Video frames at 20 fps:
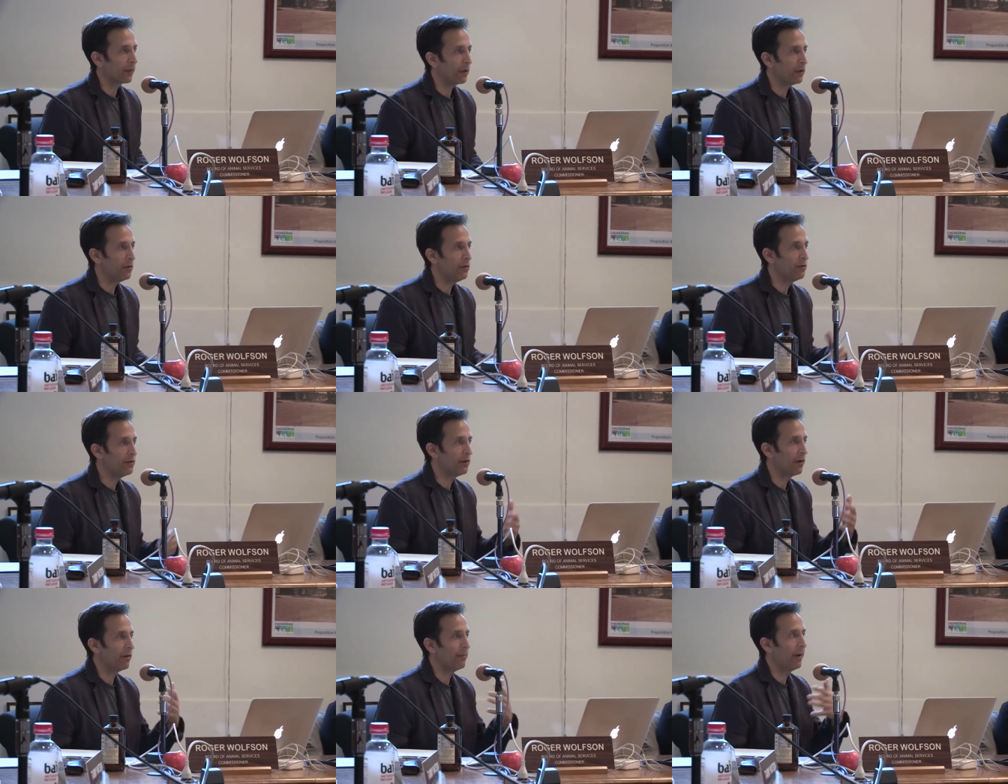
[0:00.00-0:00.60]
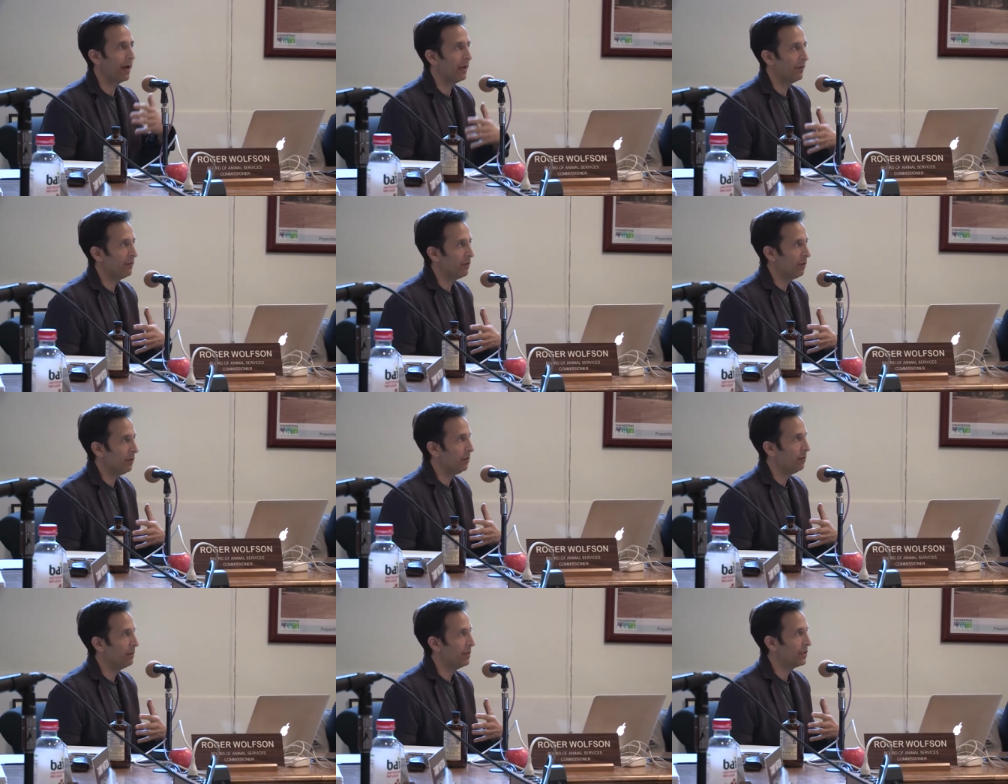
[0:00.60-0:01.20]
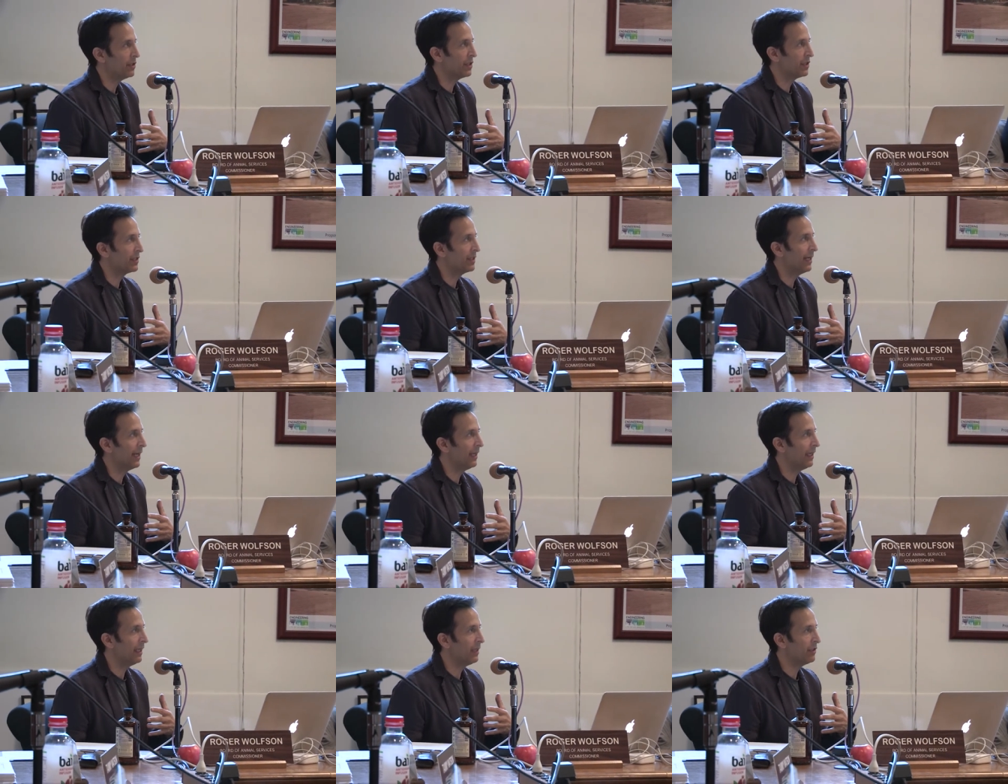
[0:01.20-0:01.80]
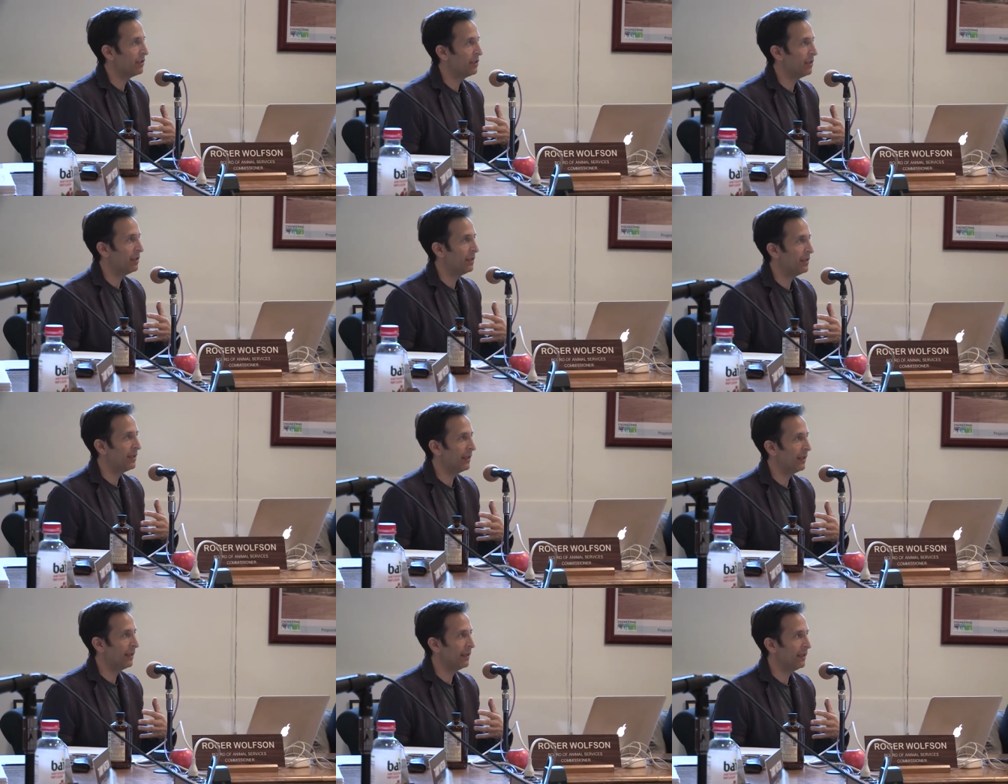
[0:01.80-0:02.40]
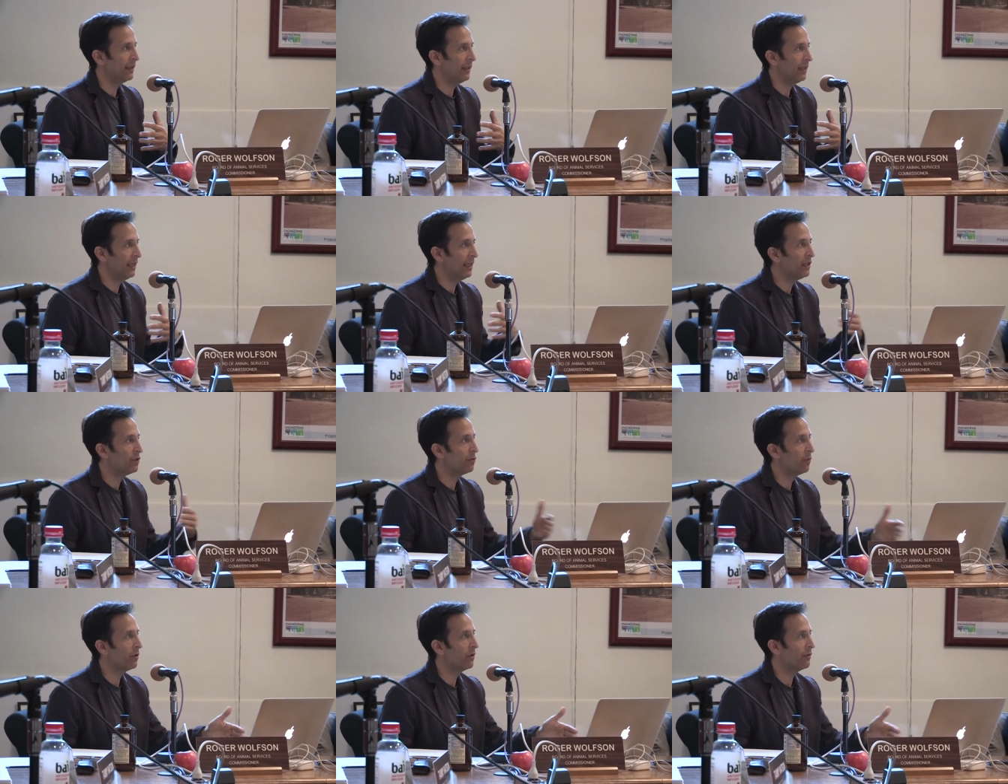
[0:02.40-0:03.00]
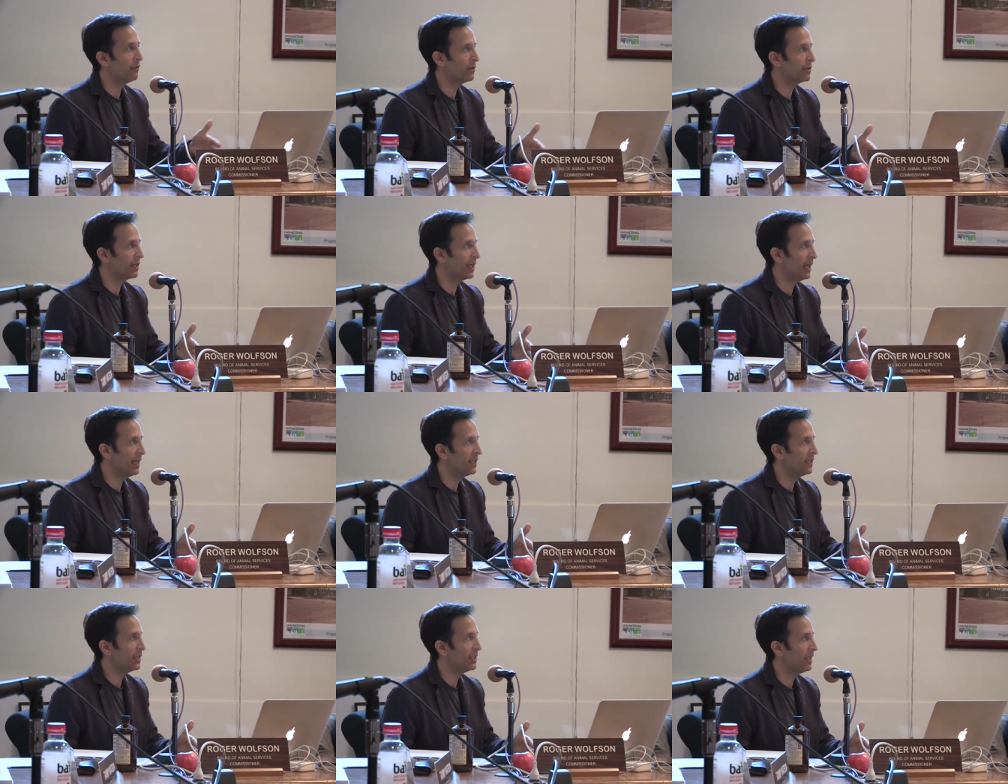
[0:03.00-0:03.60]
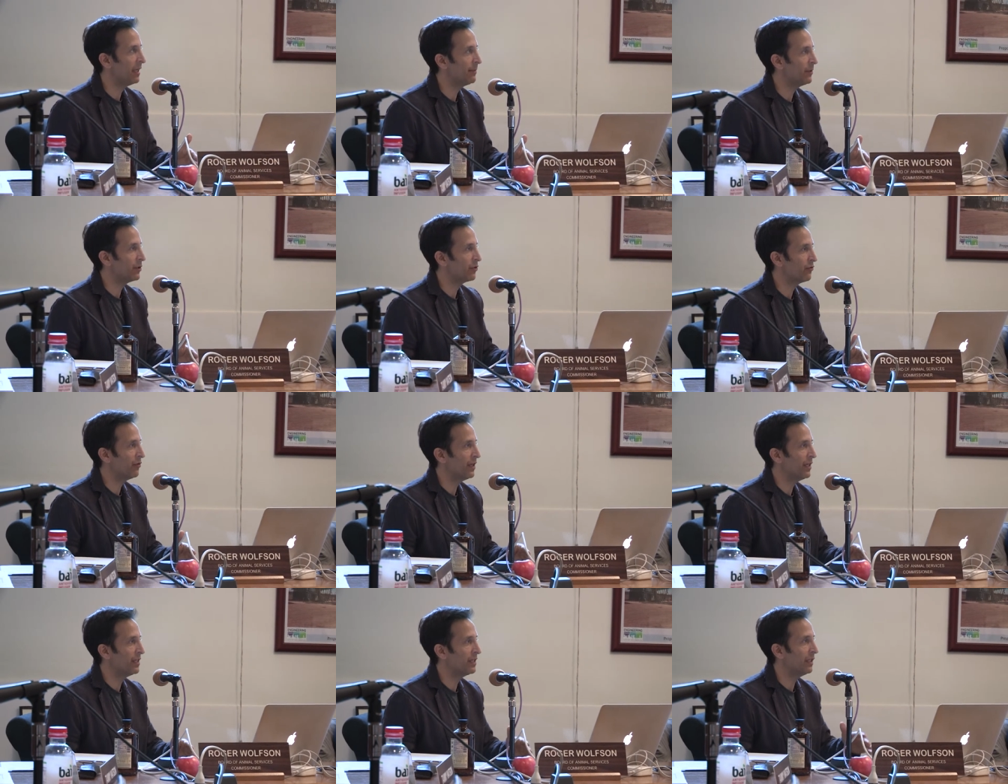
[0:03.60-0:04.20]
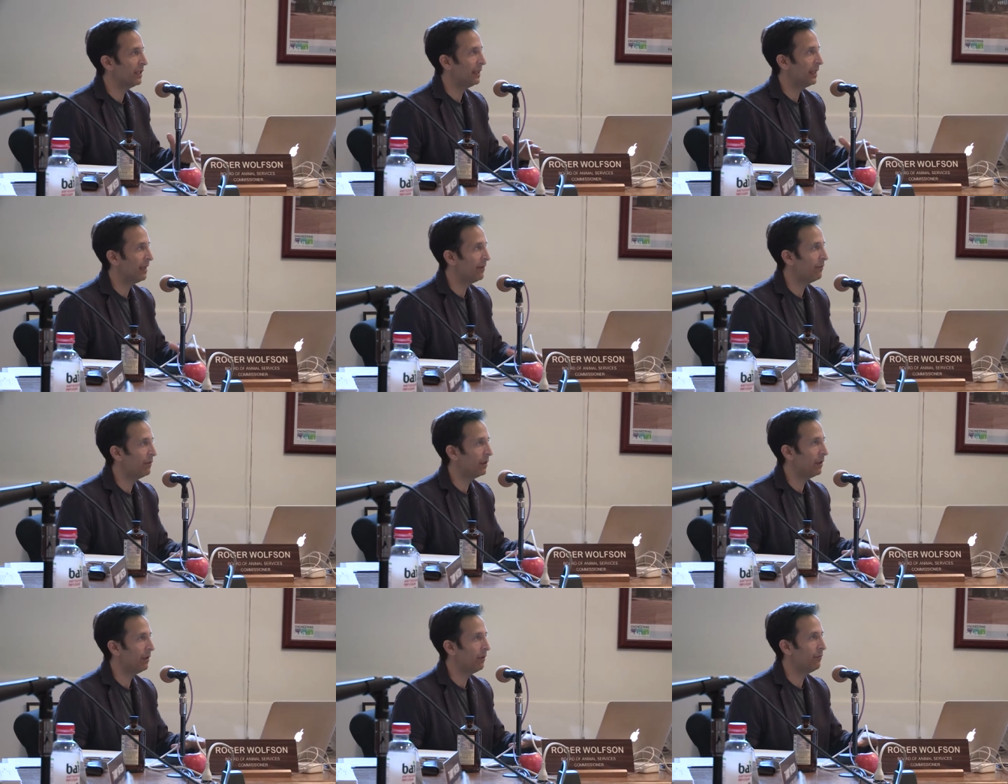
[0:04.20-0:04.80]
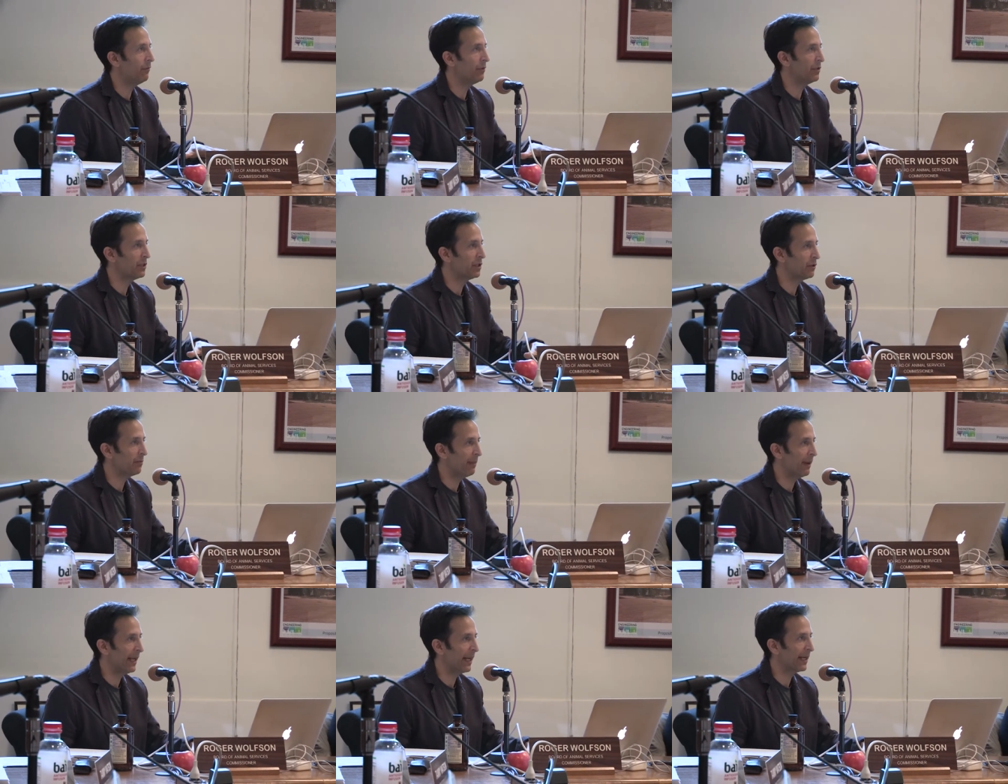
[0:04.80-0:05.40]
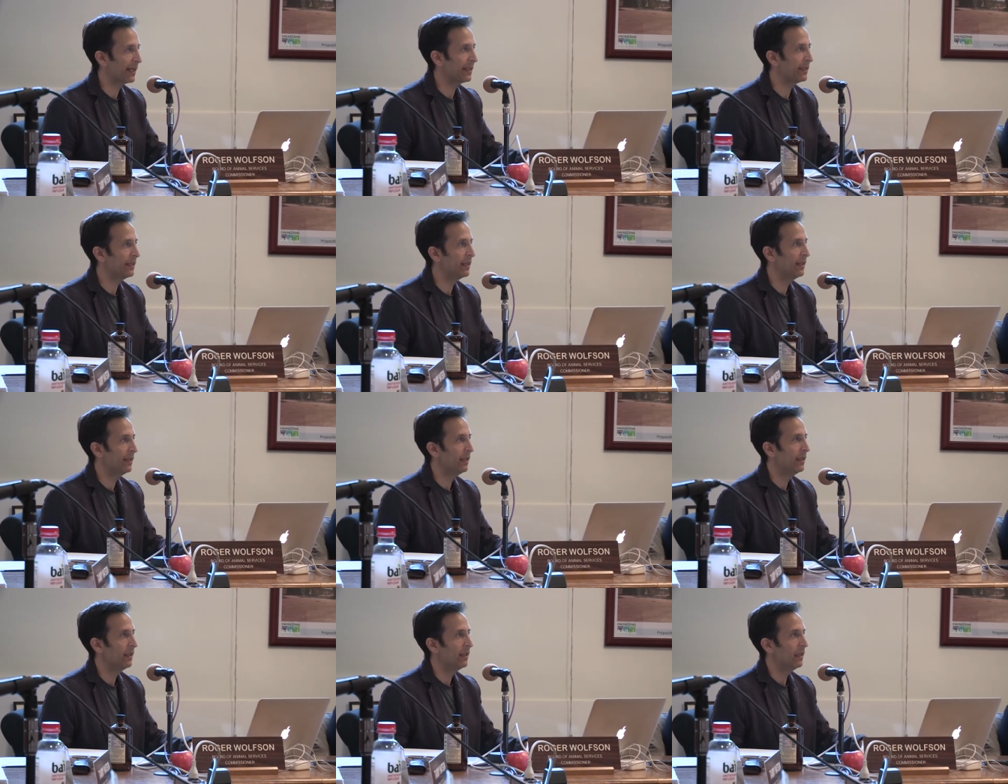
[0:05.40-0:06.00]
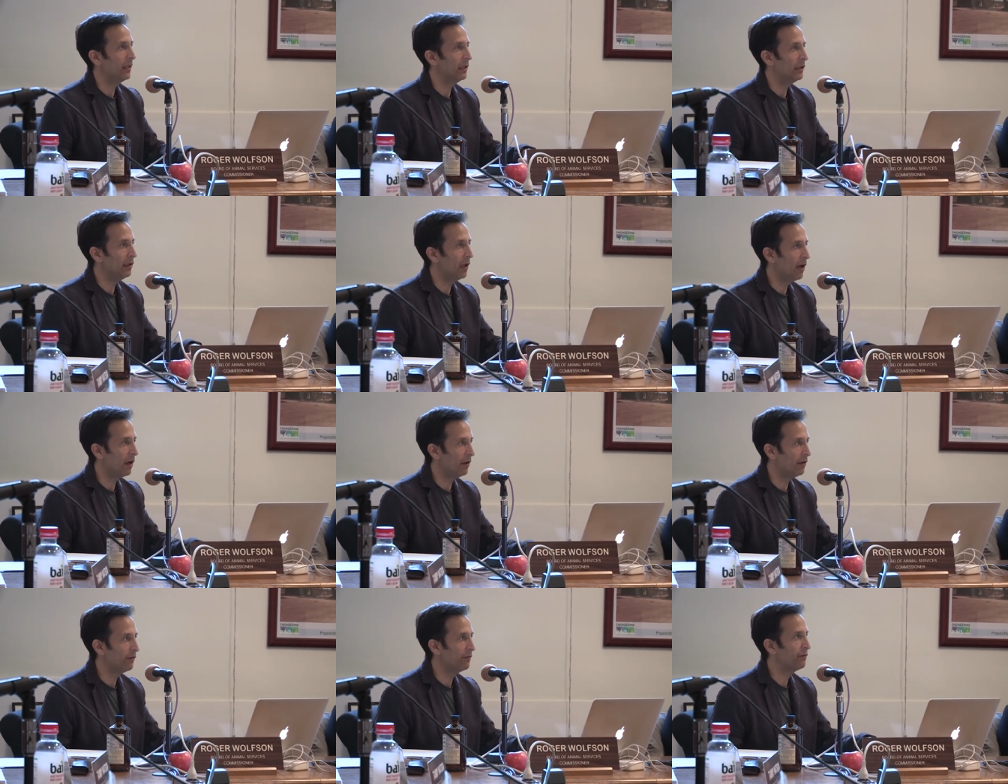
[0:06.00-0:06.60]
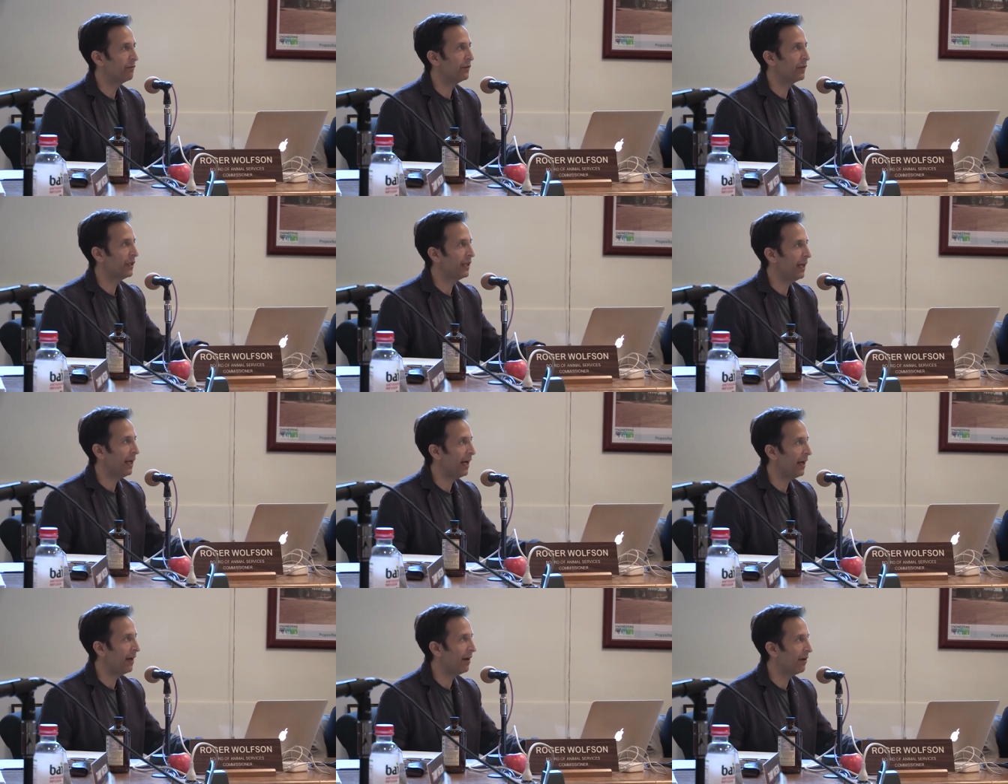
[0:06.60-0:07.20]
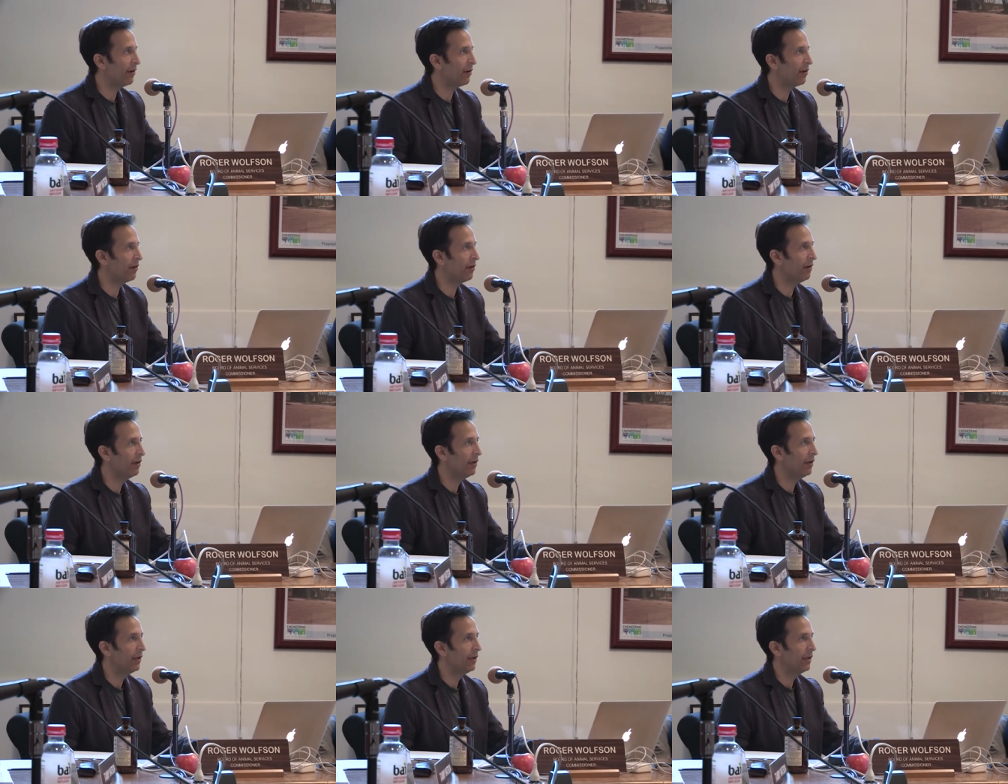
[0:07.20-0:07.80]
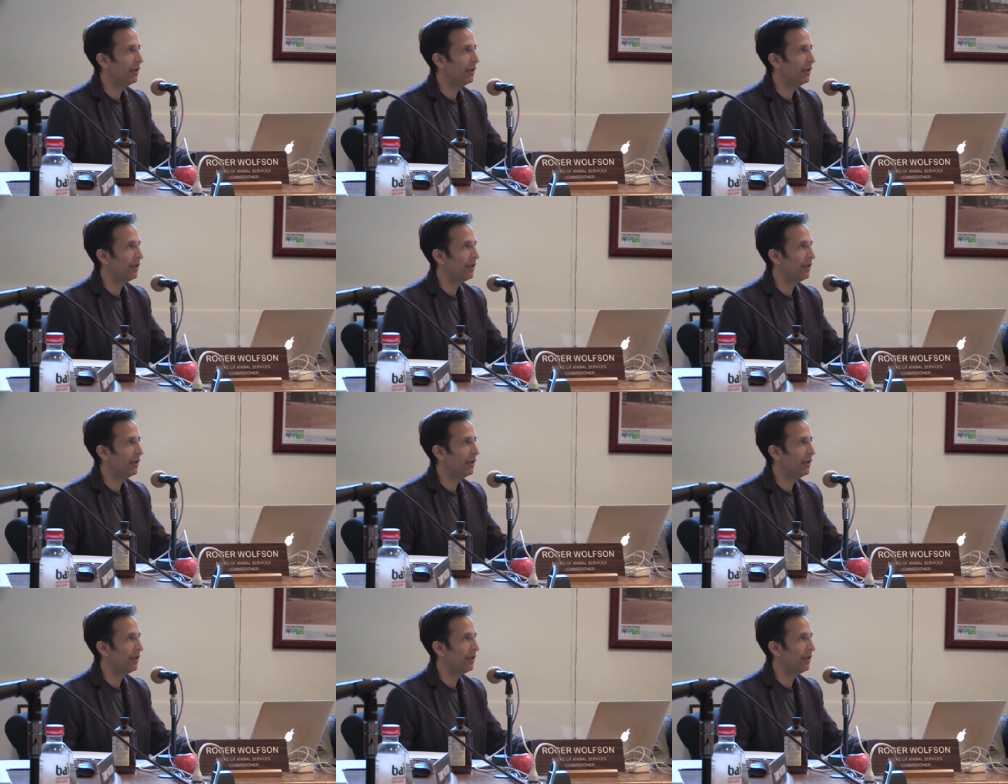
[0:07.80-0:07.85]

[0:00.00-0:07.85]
you share my view, which is that, it, that each one of those cases demonstrates the level of respect, love, care,